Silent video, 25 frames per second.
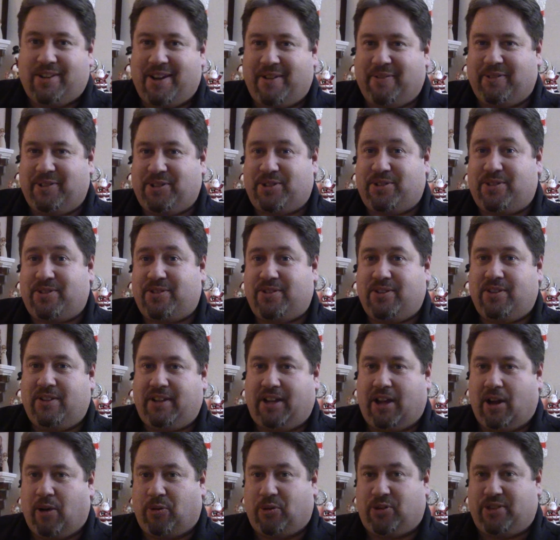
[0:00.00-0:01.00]

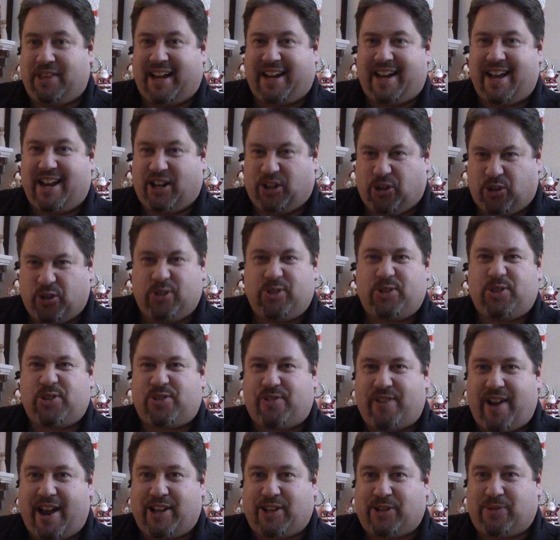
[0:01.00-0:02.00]
that kind of good
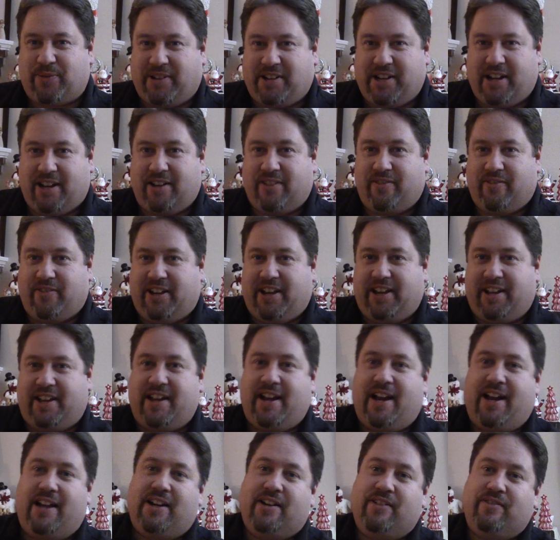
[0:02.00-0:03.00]
stress when you
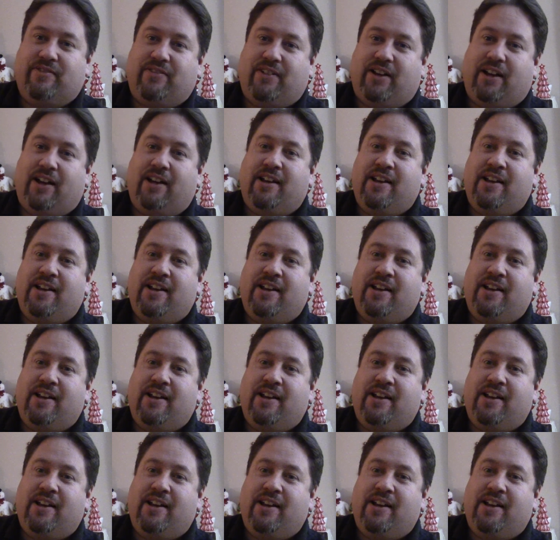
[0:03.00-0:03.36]
kind of